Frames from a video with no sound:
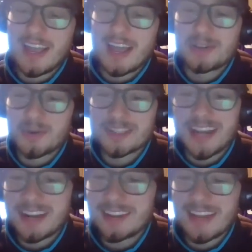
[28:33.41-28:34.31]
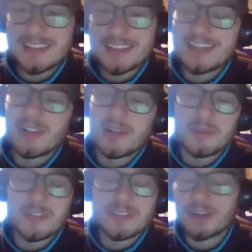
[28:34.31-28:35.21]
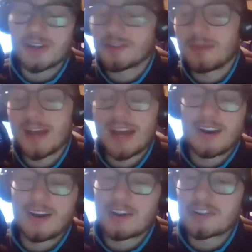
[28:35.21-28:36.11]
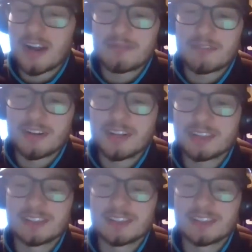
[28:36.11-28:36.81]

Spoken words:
and towards the end of that deal, it was such a bad contract for us.